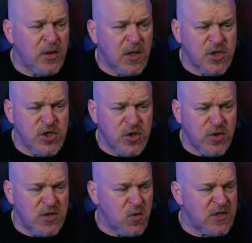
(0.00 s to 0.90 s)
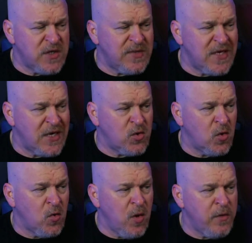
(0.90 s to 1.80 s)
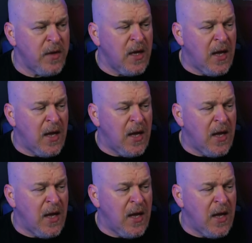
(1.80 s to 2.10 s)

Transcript: LUNC's journey towards substantial growth.